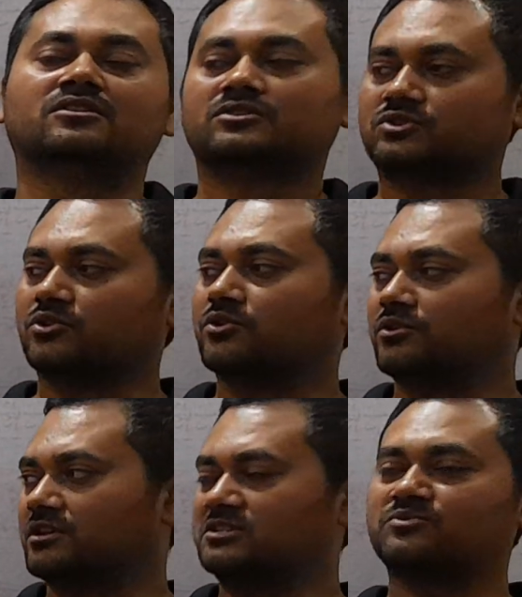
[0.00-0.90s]

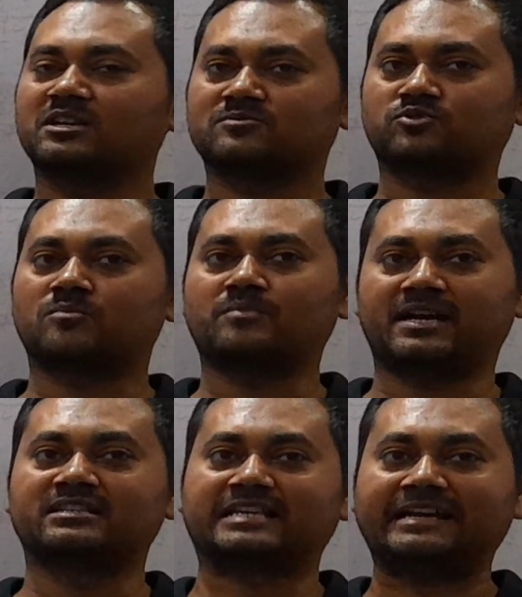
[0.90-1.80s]
So it was from
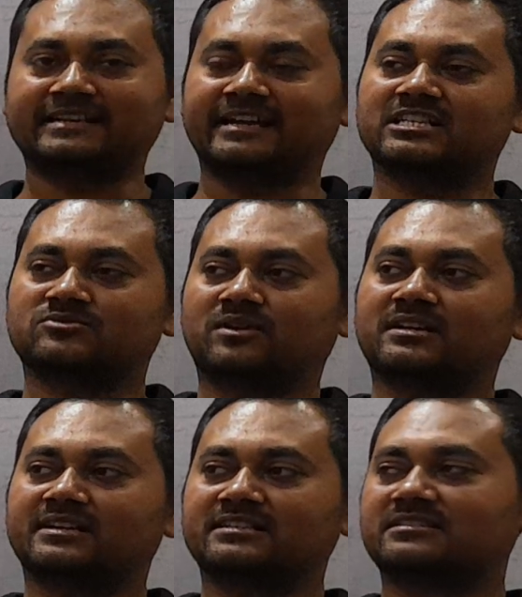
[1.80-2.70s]
my side as
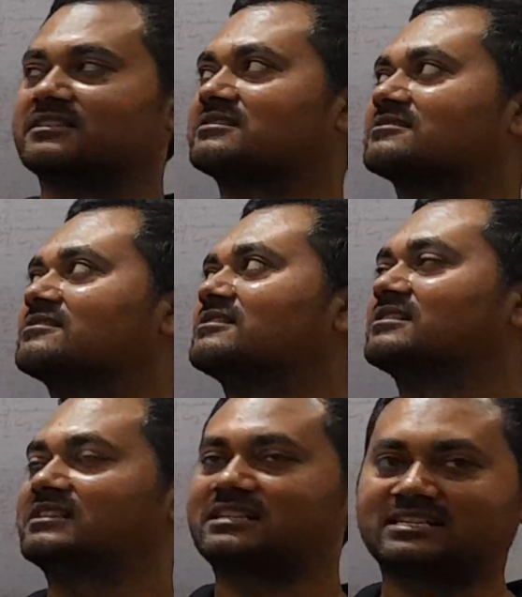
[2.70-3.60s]
far as this
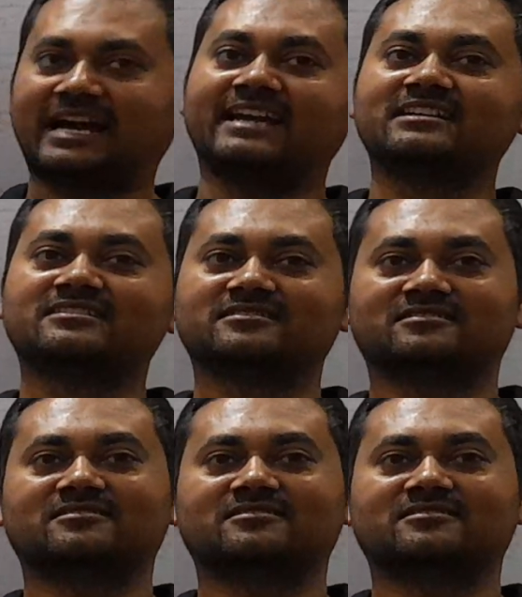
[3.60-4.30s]
tide